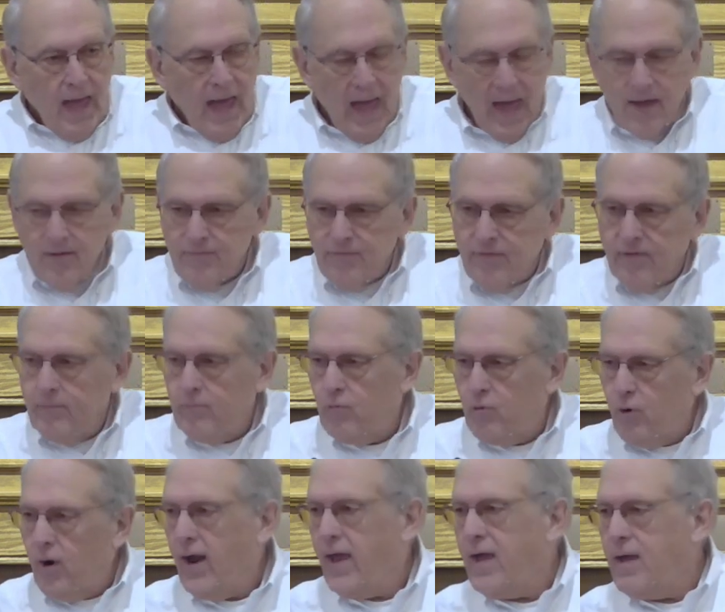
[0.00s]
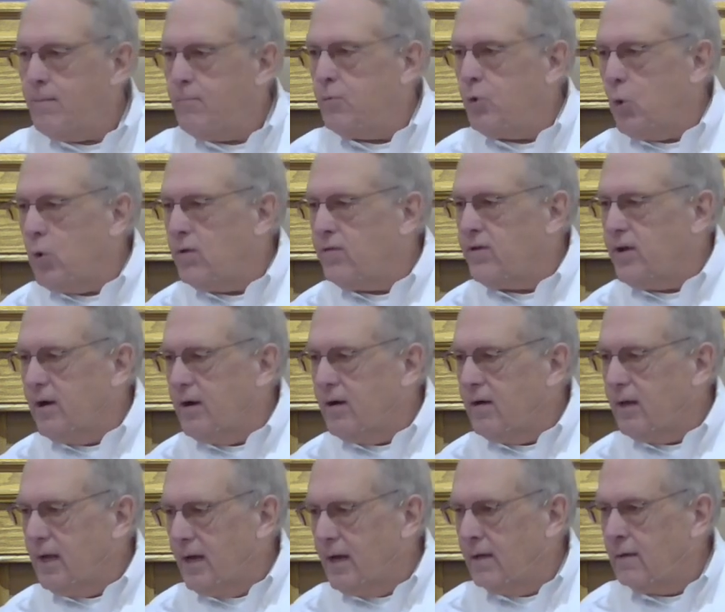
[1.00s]
and from Graham, North
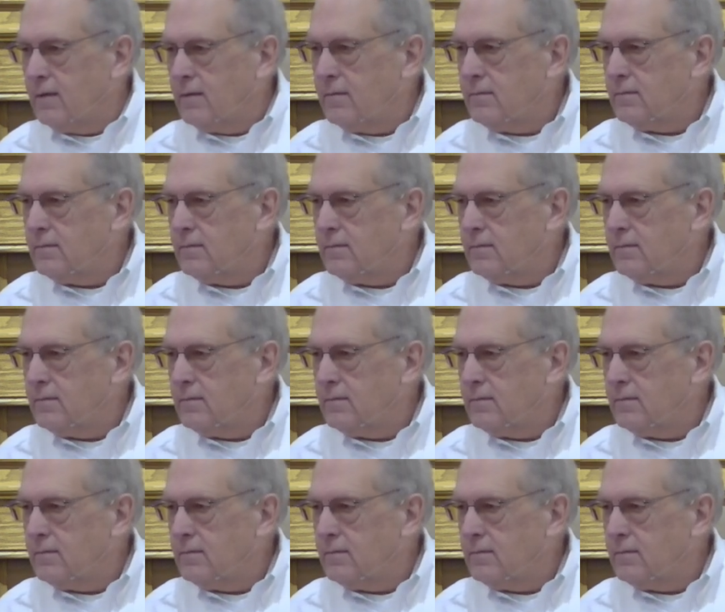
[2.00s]
Carolina